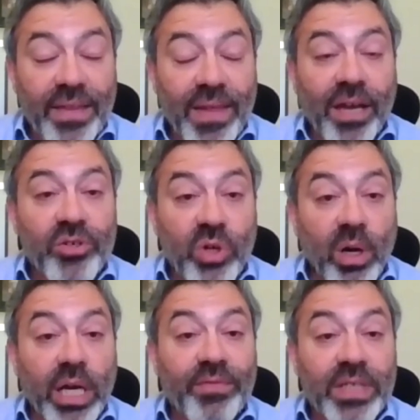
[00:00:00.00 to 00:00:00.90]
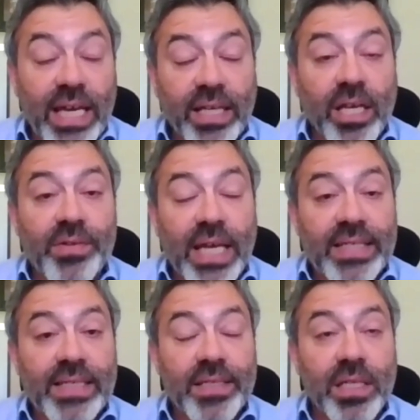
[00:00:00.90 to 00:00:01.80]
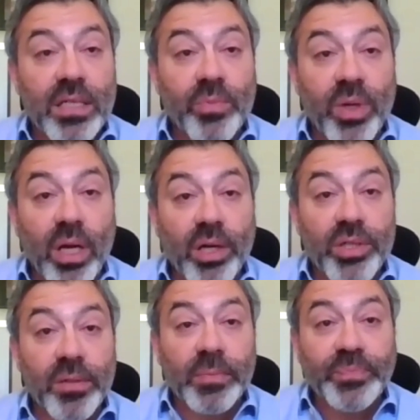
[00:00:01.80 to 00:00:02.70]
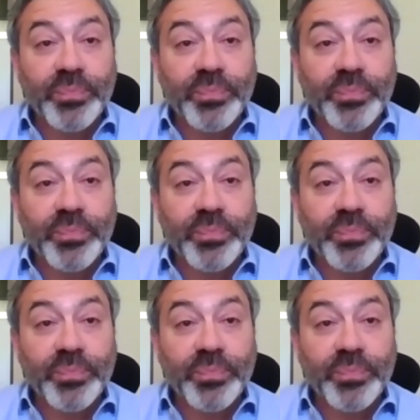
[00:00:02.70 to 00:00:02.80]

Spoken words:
and that drive to getting those assets into production.